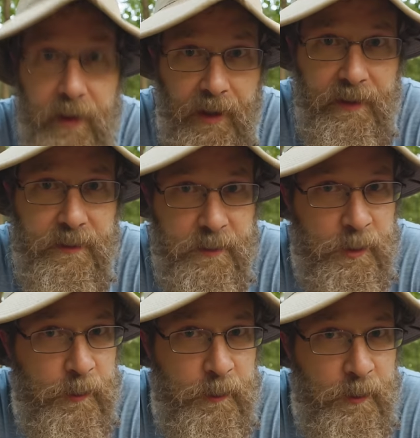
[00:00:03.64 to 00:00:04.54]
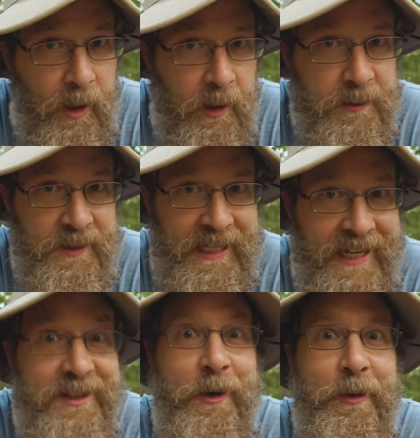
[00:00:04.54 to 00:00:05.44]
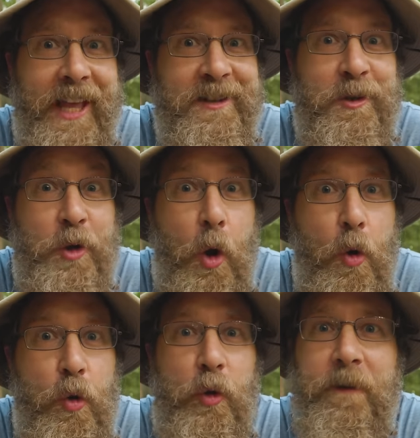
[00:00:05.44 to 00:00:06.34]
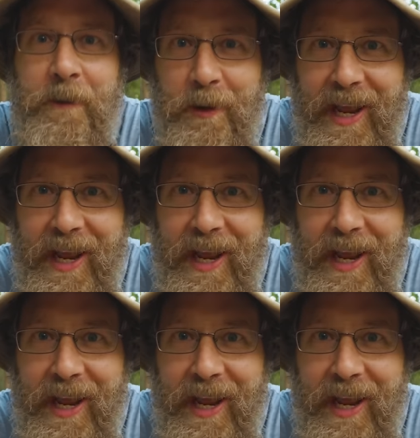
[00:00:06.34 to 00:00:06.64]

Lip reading: Not $2 each. No, that's total for